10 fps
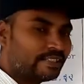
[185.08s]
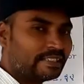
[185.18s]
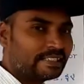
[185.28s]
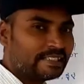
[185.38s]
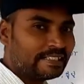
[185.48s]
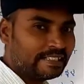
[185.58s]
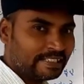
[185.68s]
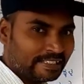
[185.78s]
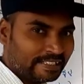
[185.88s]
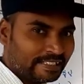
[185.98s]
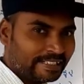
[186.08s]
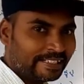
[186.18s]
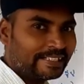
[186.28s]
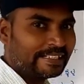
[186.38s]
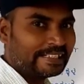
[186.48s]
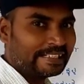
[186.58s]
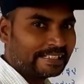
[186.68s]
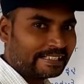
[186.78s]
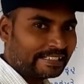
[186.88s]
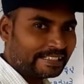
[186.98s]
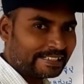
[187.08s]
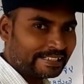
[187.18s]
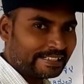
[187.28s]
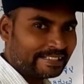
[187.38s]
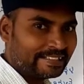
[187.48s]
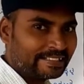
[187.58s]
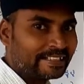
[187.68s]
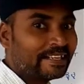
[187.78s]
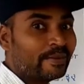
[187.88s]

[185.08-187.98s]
with e, it is